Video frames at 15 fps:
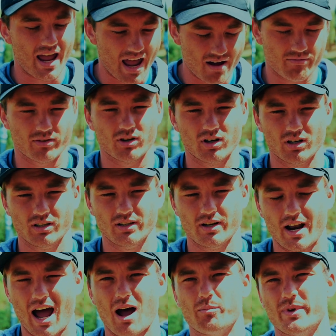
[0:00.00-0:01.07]
ever
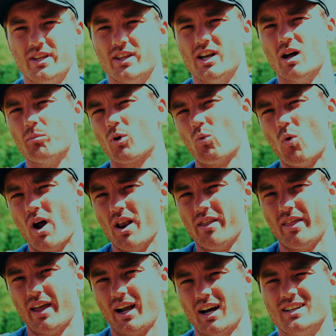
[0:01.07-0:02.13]
not be the number one
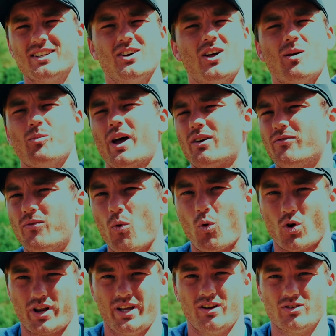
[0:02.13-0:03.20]
thing until I'm like
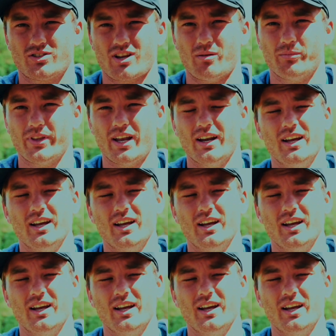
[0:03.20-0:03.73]
40 or something.